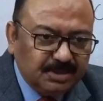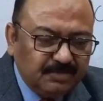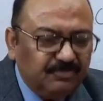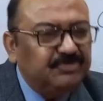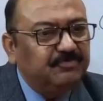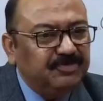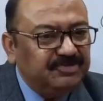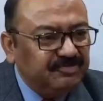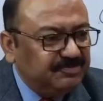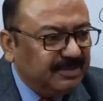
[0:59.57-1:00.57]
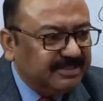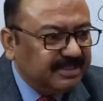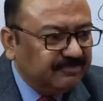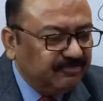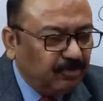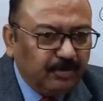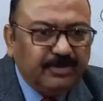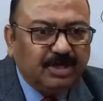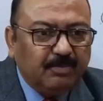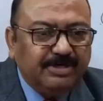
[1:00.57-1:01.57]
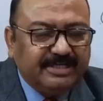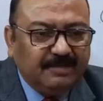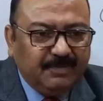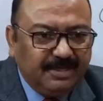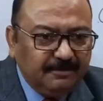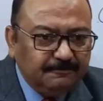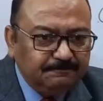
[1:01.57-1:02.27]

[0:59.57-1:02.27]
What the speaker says: Which method are we following? Come on, tell me.